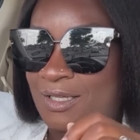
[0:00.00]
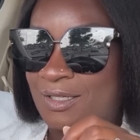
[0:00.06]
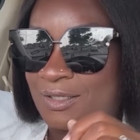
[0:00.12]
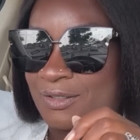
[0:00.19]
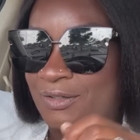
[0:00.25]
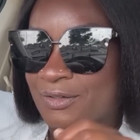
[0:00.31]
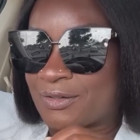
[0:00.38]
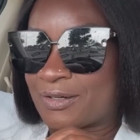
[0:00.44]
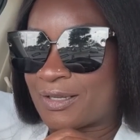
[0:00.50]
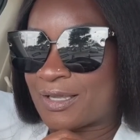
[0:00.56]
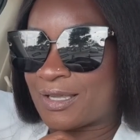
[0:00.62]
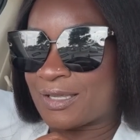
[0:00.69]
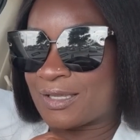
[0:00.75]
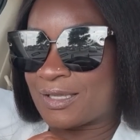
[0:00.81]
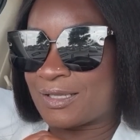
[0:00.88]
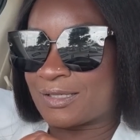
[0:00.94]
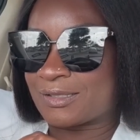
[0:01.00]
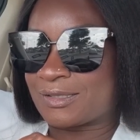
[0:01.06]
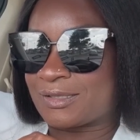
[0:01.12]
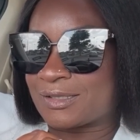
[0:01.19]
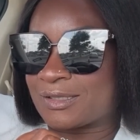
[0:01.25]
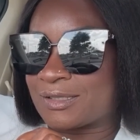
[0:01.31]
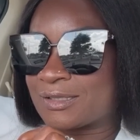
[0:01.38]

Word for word: You're not gonna see